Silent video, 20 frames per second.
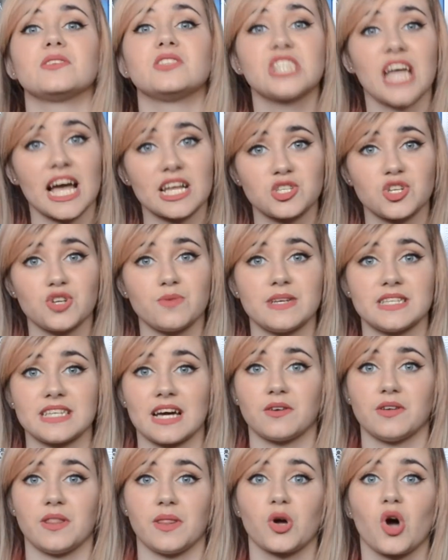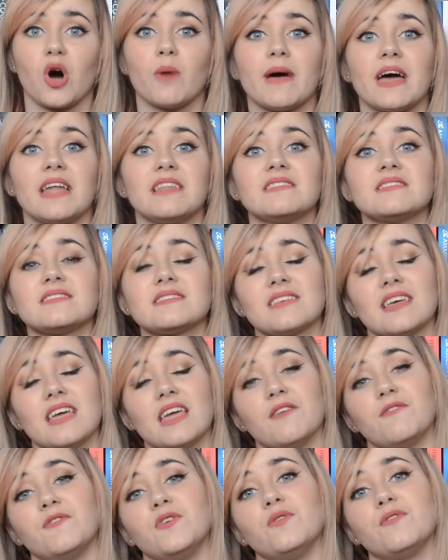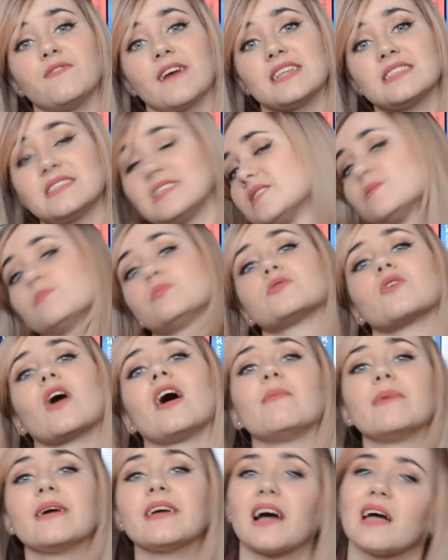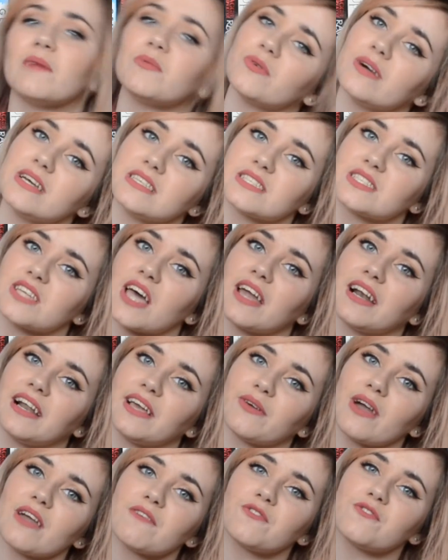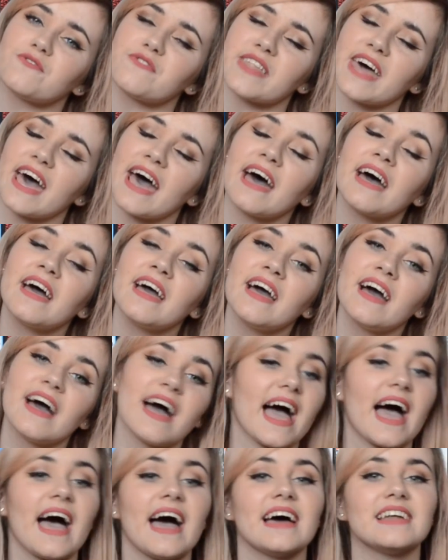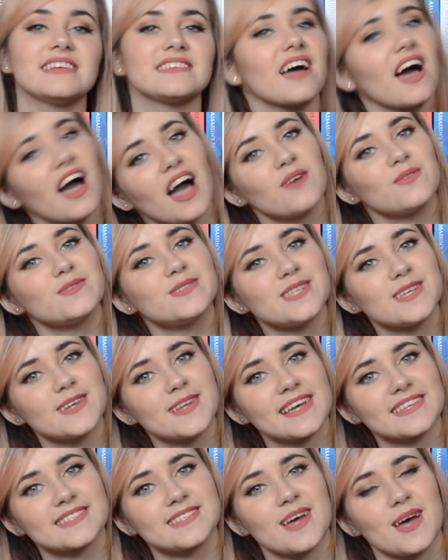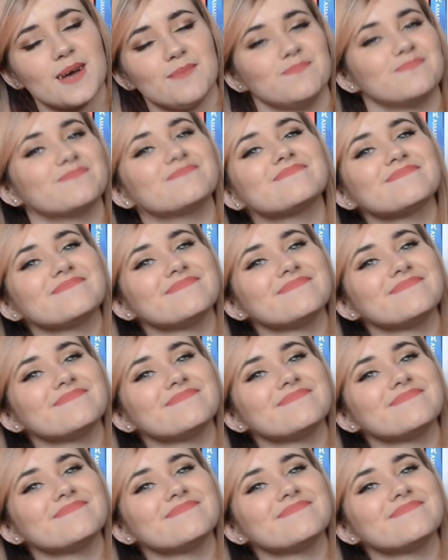Chat to me down in the comments if you fancy subscribing. I'm always eternally grateful for that. And I will see you next time.